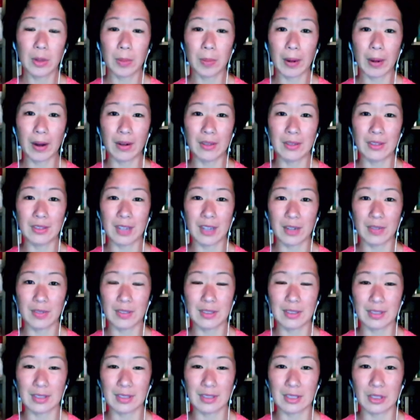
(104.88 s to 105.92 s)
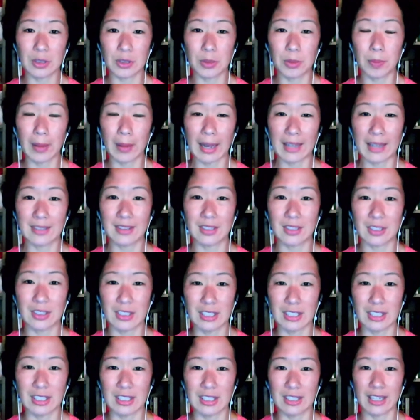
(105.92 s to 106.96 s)
parents obviously do pass their
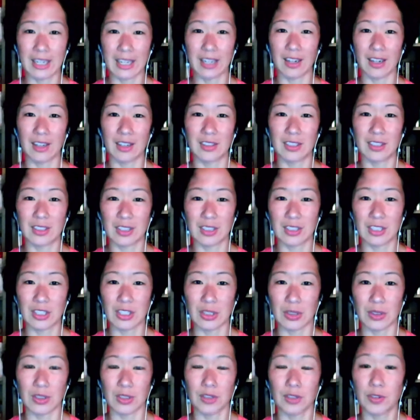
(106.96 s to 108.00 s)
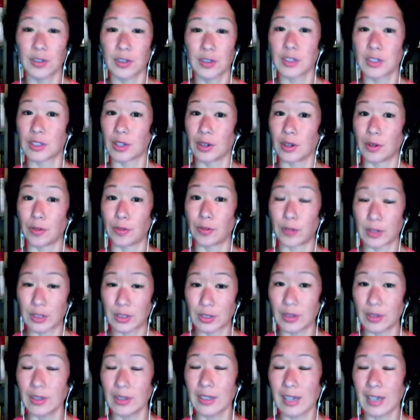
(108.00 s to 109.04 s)
DNA onto their children. For so for
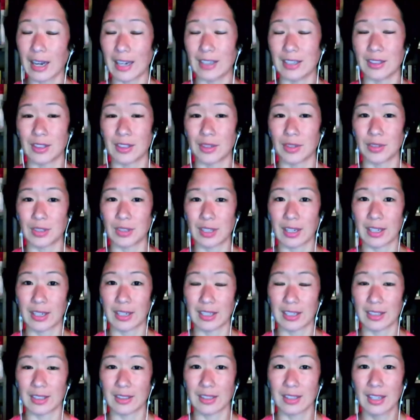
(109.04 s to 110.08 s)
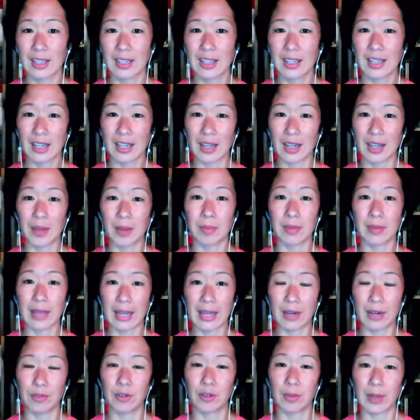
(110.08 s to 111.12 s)
certain kinds of studies, um, that
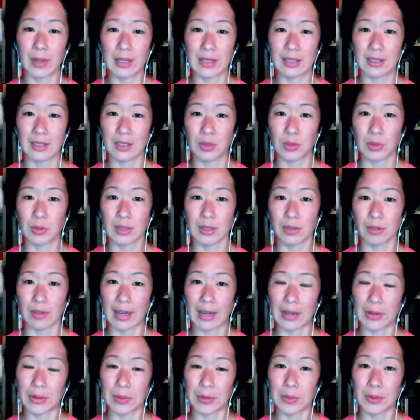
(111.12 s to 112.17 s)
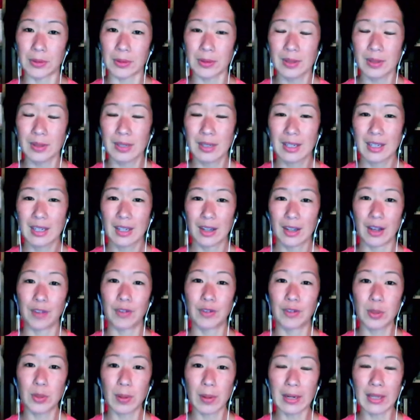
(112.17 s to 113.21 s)
information is really valuable. Uh,
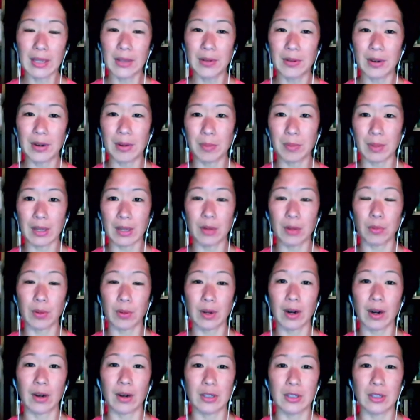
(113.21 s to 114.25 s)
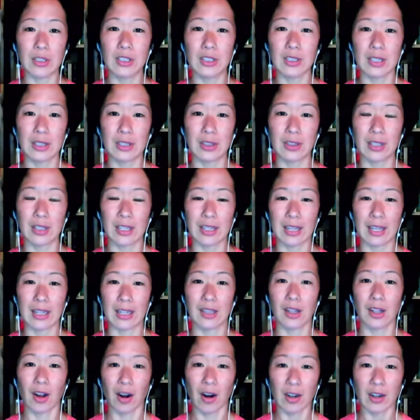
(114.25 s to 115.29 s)
for 23andMe, we are usually looking
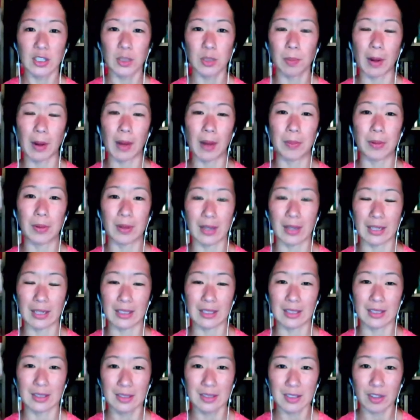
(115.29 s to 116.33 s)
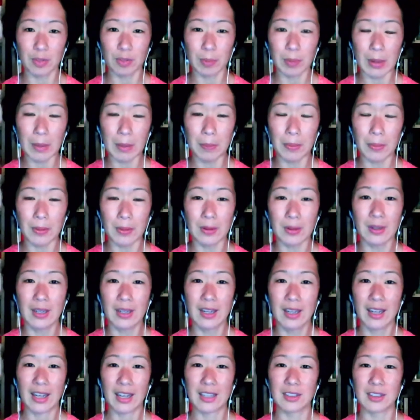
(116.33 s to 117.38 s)
at large populations of people.
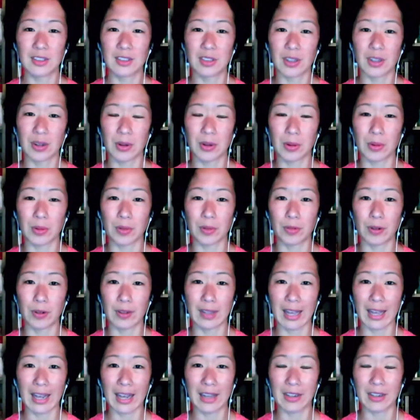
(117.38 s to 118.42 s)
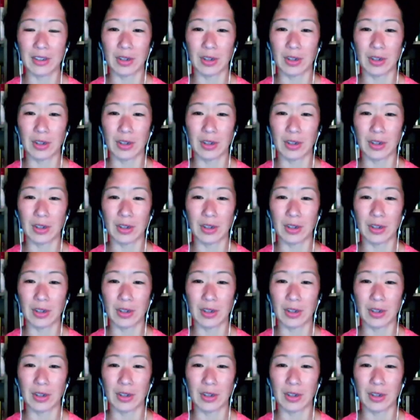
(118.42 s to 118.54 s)
And so for that, you